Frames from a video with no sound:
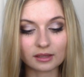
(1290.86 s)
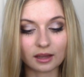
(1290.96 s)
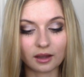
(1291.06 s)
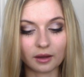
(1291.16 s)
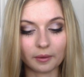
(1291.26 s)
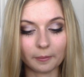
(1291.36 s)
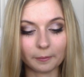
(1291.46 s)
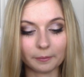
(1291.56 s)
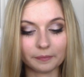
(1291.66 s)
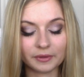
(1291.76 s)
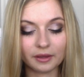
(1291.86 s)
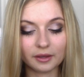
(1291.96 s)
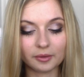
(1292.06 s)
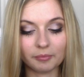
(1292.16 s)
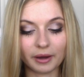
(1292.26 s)
um,
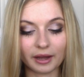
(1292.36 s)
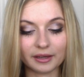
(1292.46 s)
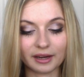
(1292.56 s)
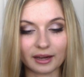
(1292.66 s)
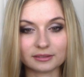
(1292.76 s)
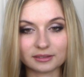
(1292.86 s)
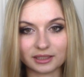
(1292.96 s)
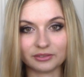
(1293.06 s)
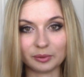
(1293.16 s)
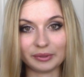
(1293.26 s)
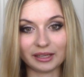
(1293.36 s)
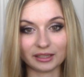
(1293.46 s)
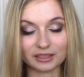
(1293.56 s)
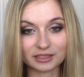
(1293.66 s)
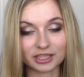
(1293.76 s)
by not giving me
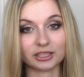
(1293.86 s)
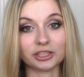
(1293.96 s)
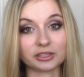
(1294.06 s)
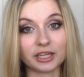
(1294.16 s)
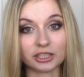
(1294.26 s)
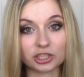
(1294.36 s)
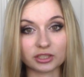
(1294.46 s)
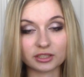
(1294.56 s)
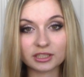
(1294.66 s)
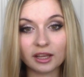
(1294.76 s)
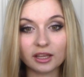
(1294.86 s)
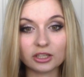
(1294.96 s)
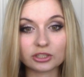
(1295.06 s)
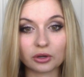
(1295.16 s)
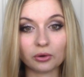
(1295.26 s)
any skin irritations.
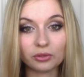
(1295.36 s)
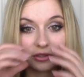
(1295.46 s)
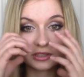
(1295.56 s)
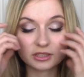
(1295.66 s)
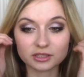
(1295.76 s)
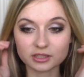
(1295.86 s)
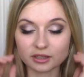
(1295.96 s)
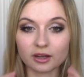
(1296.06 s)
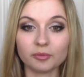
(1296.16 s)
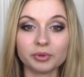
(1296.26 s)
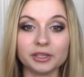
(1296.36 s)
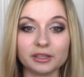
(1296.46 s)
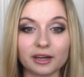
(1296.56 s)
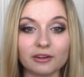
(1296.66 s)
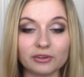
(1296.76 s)
So this is a company
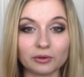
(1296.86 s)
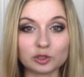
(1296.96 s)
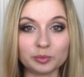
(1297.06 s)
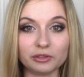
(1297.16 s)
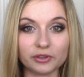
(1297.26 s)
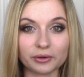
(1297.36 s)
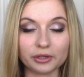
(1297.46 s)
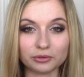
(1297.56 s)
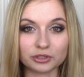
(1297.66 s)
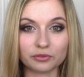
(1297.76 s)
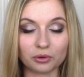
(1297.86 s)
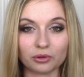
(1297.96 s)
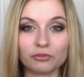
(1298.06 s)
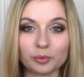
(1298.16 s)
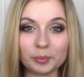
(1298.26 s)
that I found to be very useful
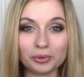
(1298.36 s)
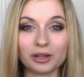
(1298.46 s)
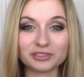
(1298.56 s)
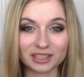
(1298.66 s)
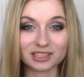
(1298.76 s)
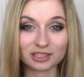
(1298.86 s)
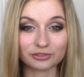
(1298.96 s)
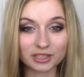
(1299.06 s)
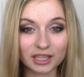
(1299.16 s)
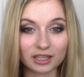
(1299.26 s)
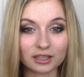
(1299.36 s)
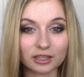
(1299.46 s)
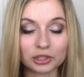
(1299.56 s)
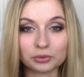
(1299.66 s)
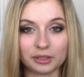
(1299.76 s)
for people who have sensitive skin,
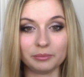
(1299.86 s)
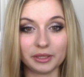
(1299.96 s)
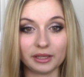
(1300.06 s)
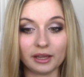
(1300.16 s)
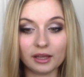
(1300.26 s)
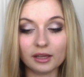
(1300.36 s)
including me,